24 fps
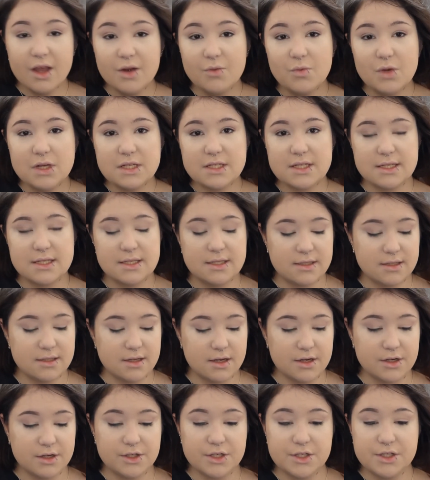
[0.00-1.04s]
Once this is
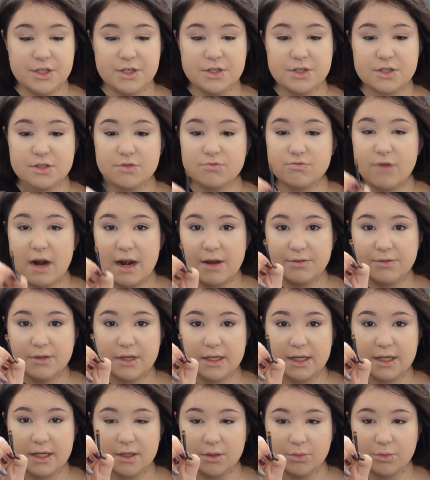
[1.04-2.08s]
done, just use the
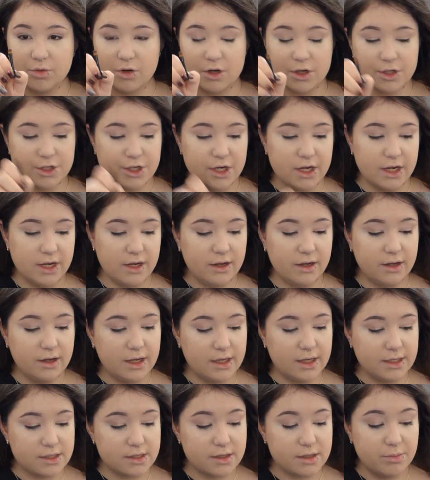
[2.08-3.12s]
rounded little brush here
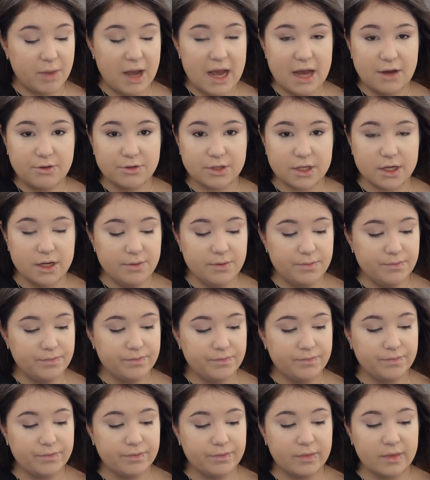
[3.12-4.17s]
into the powder
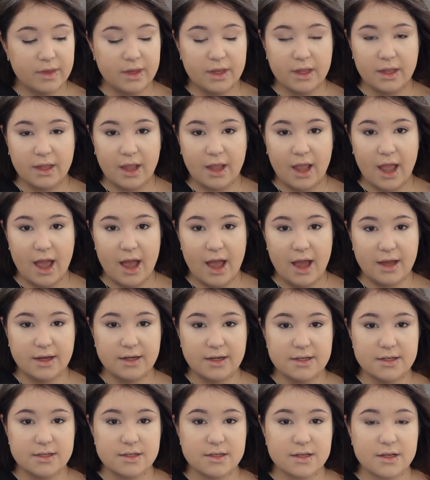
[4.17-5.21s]

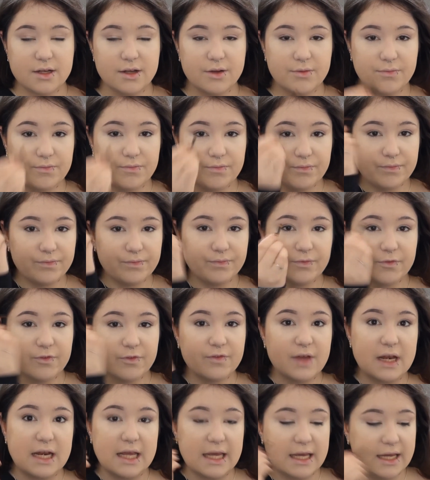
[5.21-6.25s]
and
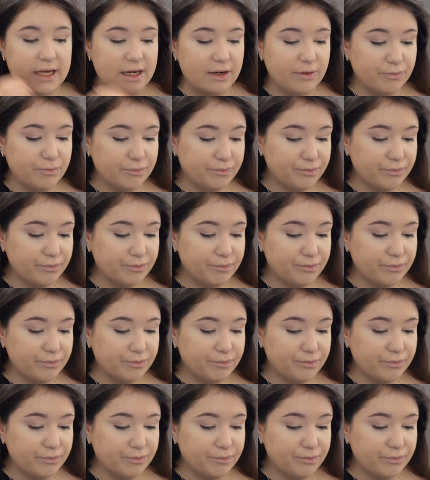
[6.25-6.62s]
fill it in.